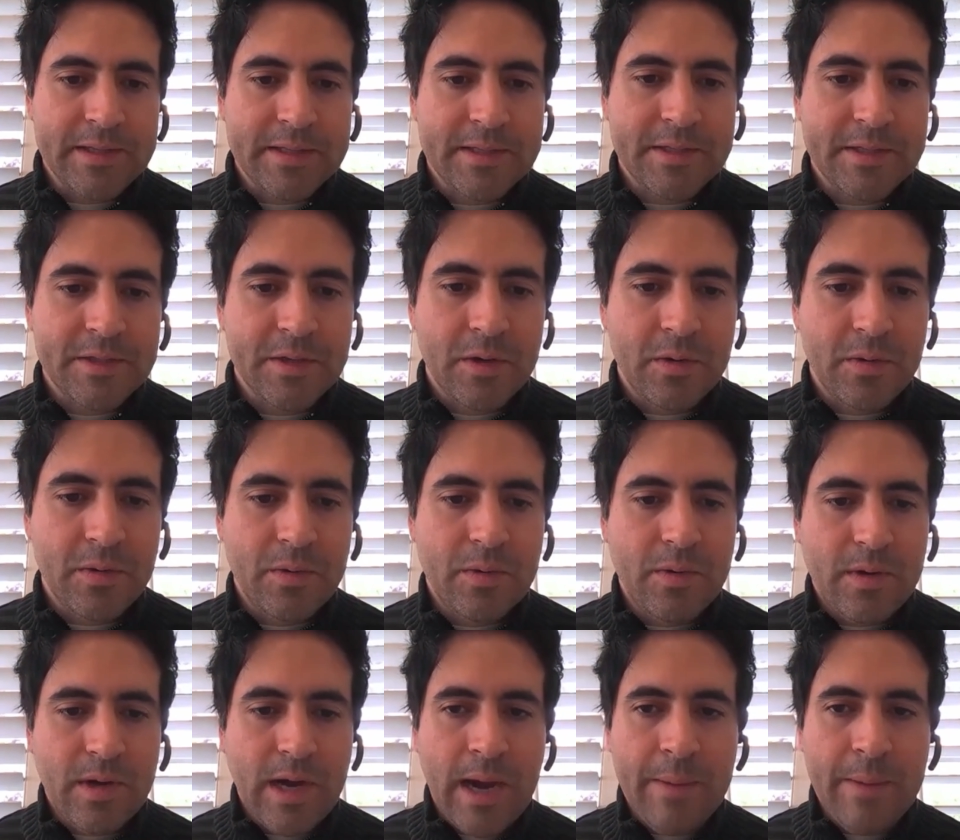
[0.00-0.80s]

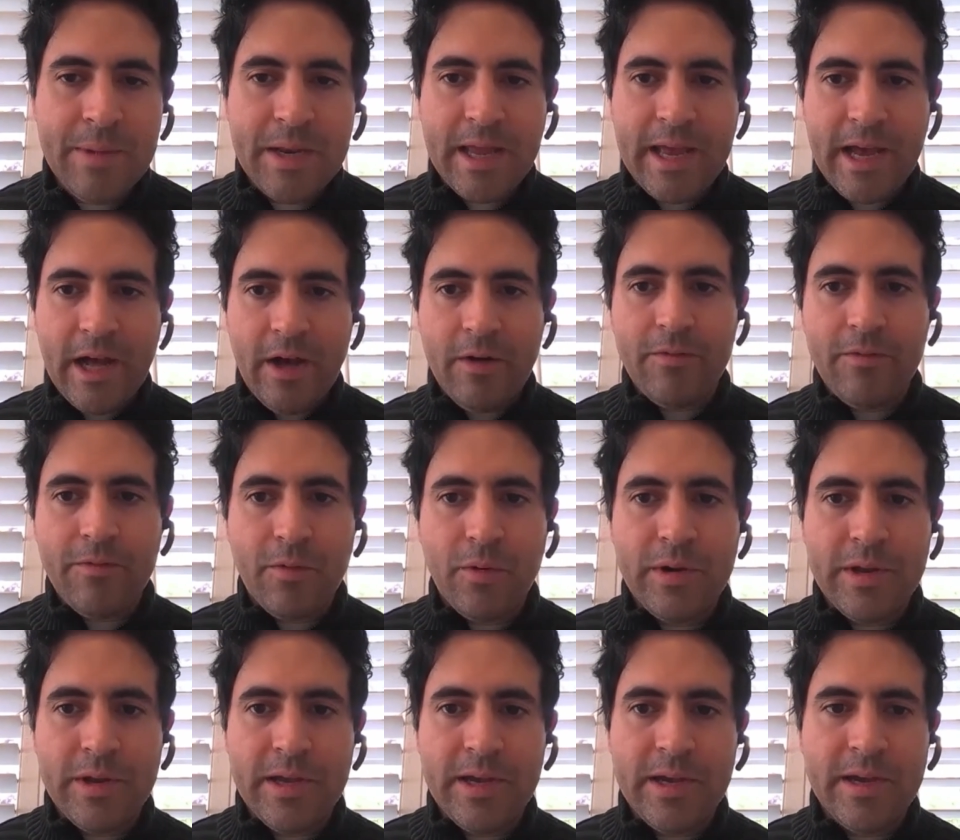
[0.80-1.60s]
So I'm in
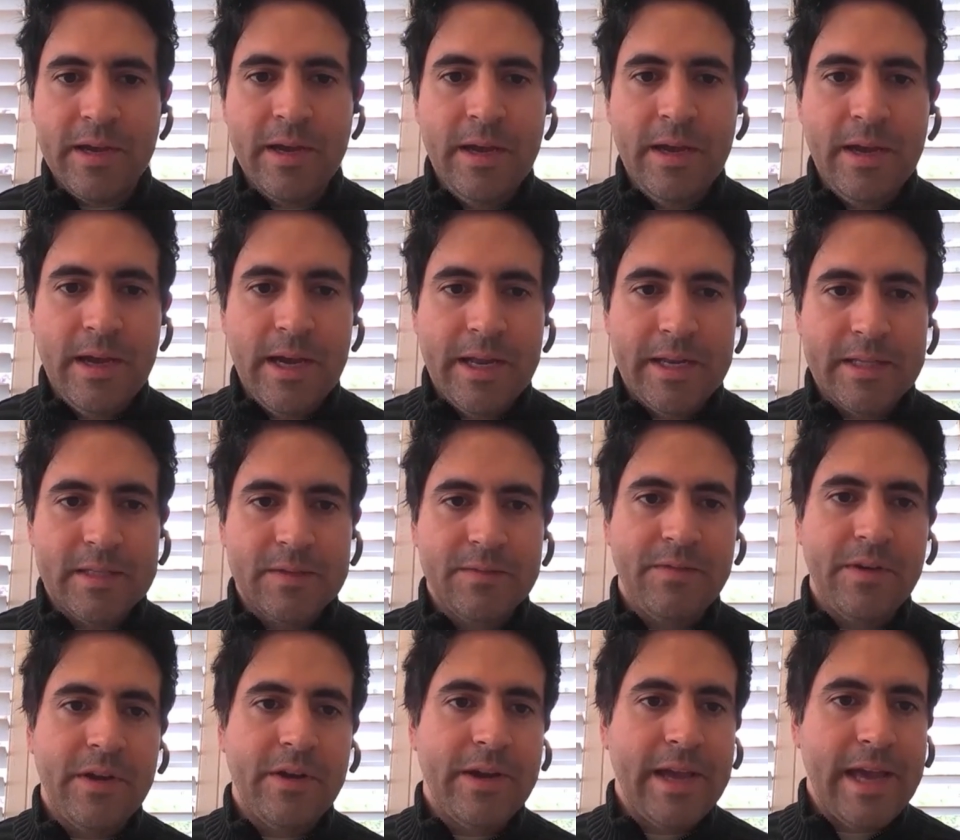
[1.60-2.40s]
California, and it's a
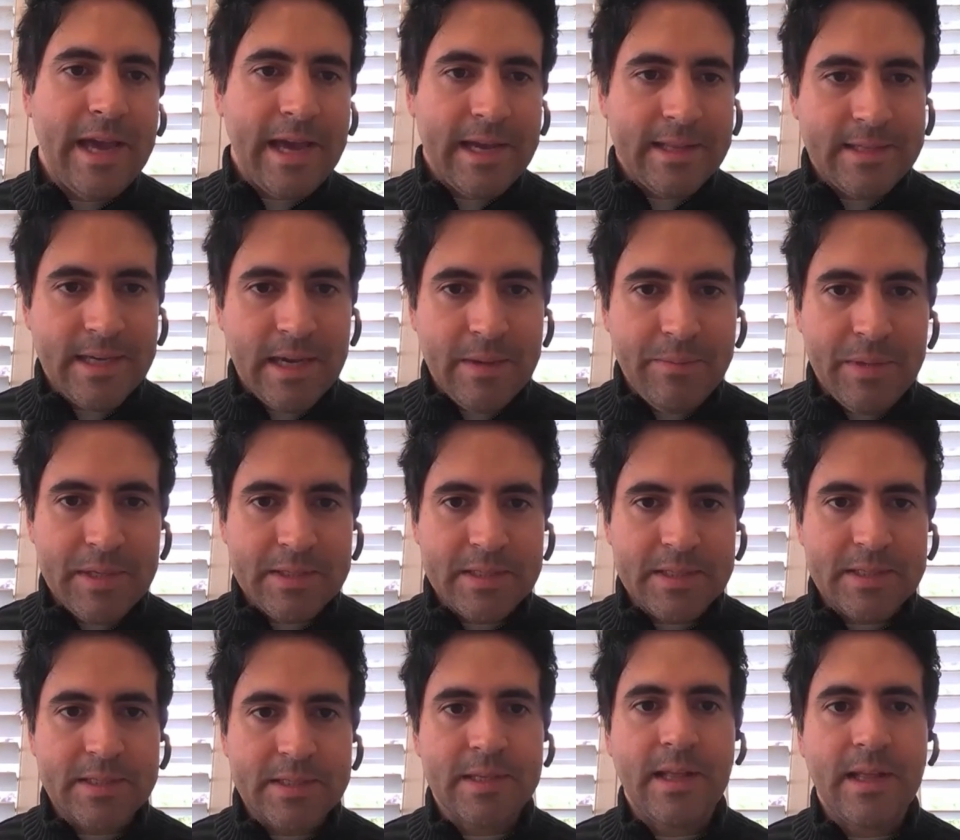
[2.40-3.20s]
very
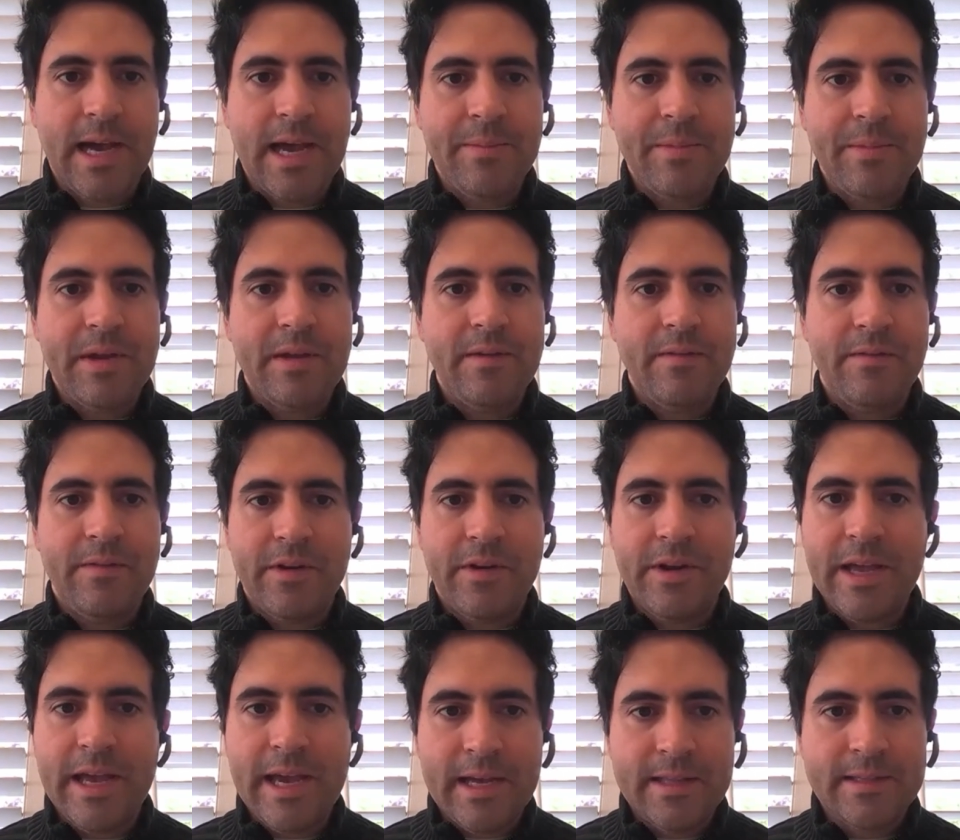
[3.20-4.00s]
anti-business climate,
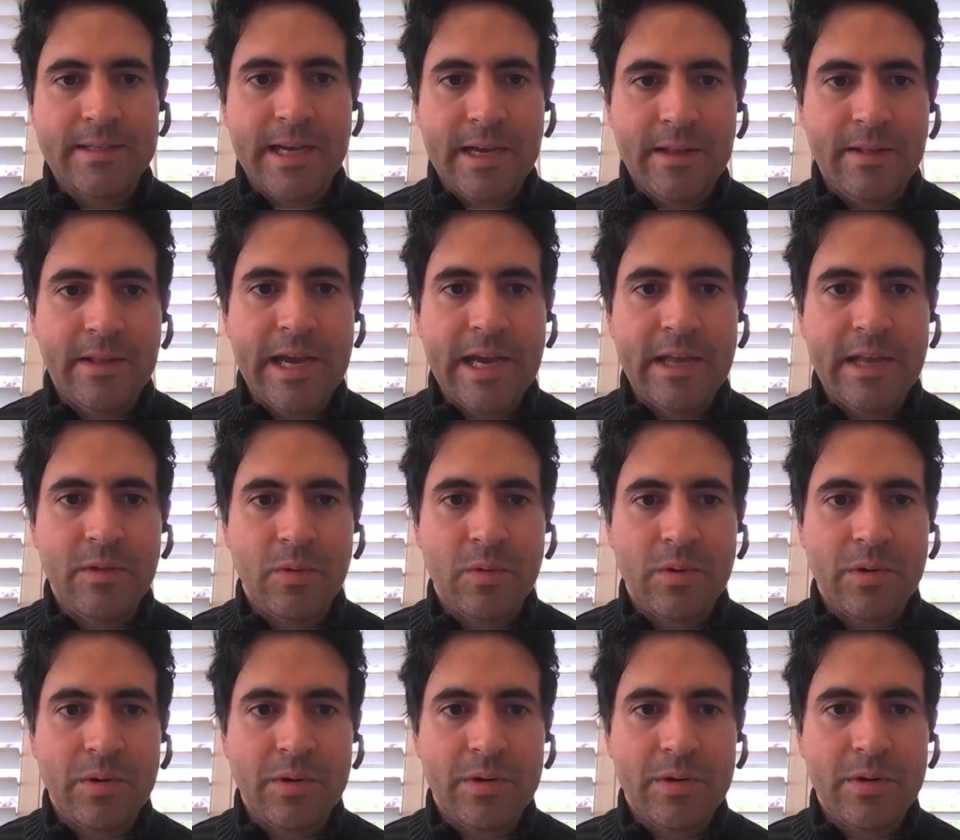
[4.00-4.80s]
very
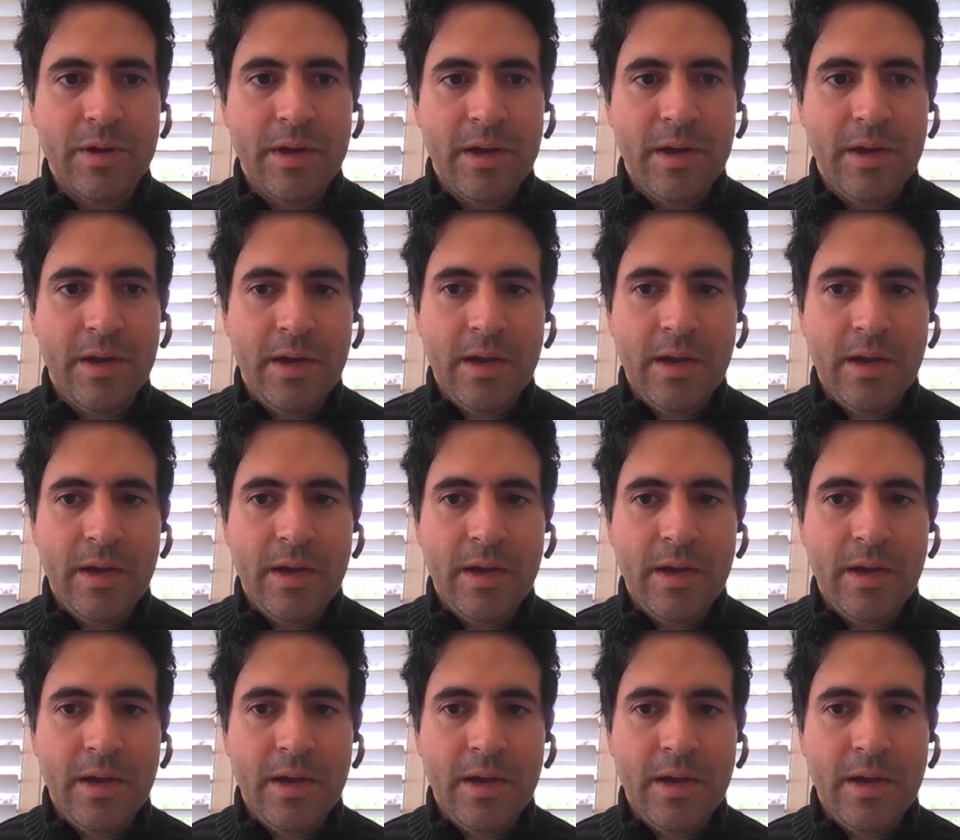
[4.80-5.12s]
anti-landlord.